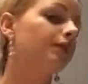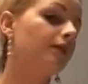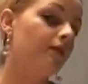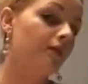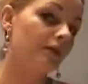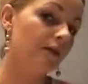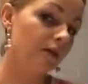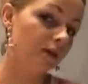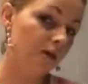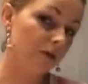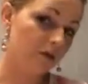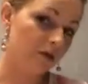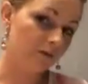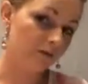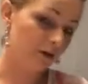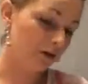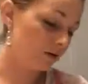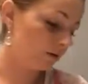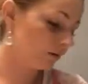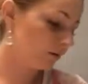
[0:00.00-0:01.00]
And there you
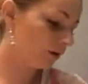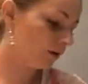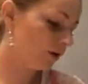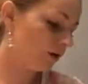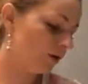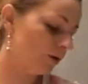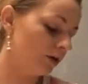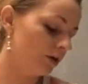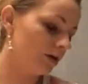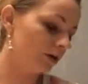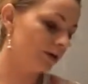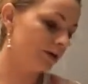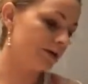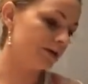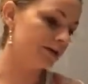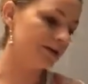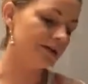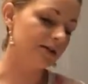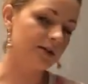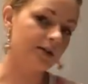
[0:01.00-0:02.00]
have it. I don't know how well you
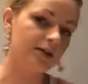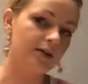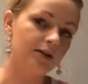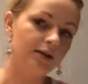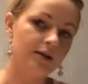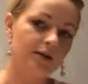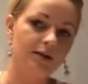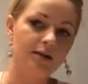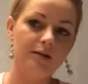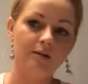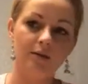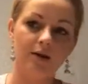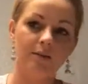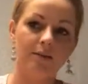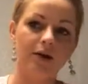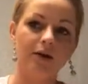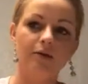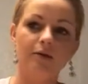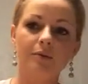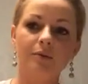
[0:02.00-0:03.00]
can see.
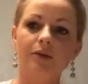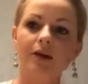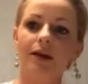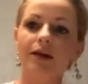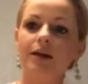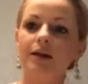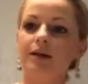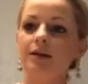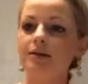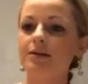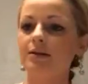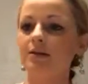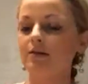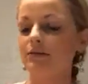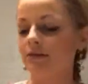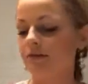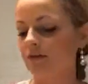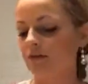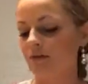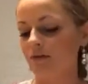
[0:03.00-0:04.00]
My bathroom lighting
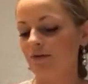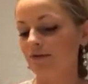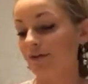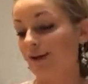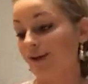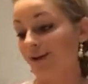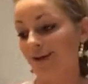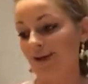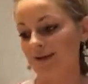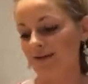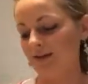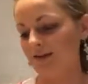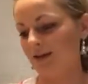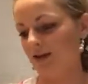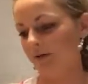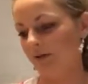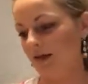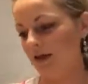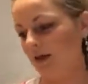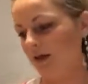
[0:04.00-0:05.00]
isn't
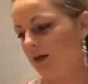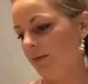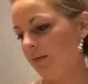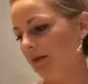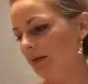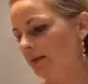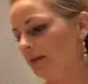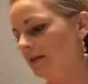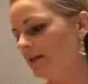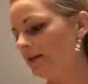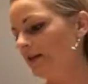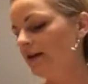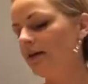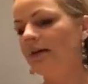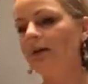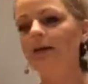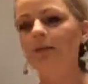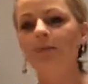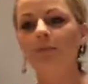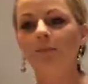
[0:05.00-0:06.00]
fantastic by any means,
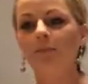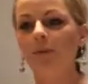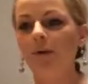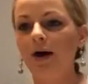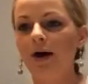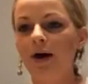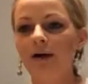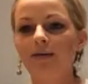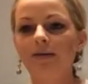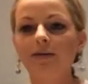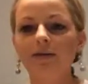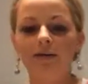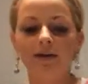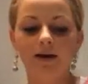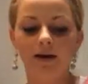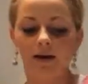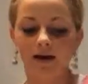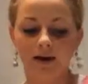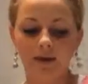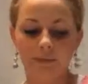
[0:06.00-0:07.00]
but
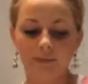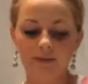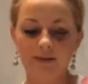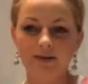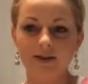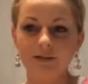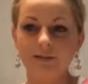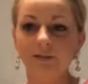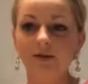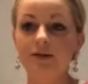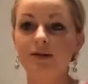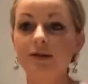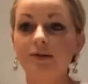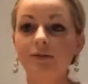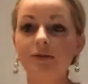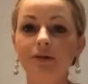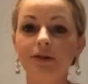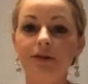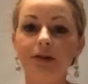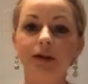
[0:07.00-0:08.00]

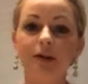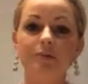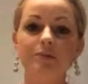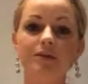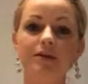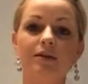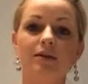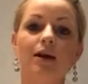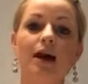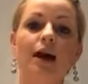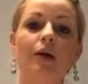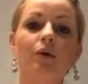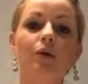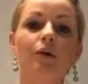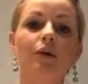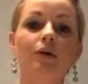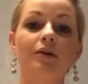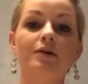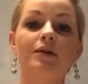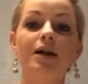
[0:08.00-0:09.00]
simple tips that
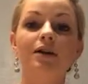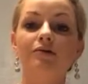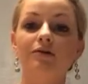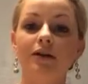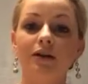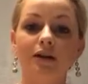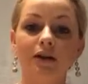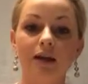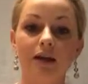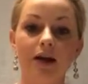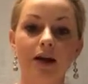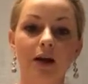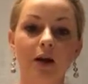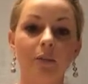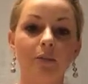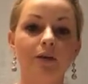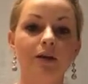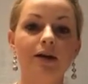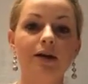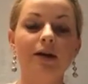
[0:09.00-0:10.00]
will definitely
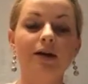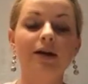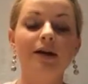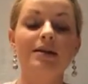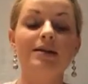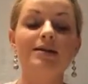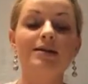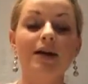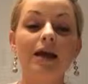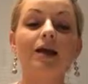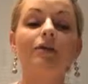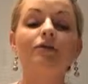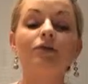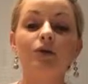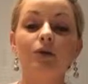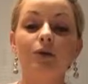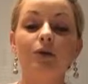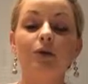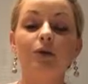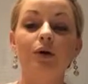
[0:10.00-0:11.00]
help save
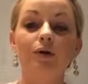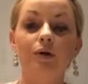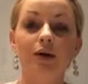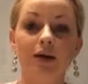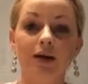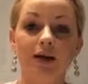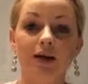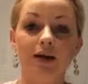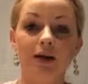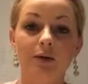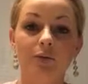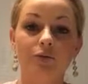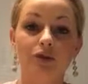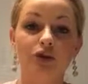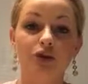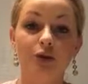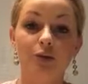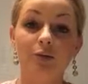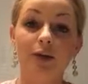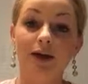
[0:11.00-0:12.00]
you when it
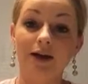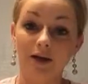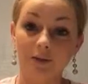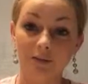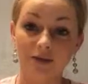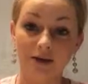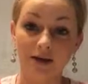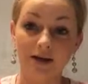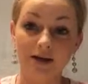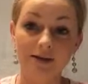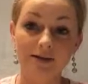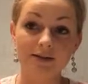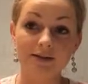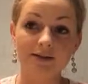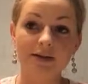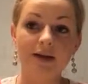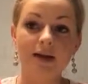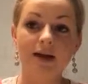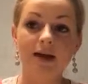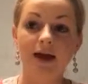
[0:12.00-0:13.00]
comes to makeup
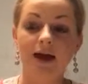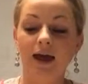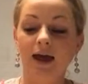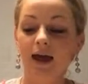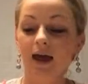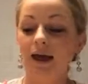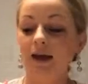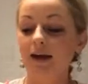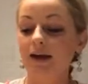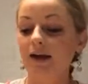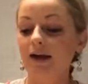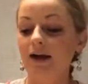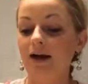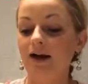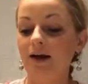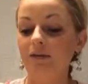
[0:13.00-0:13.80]
tricks. And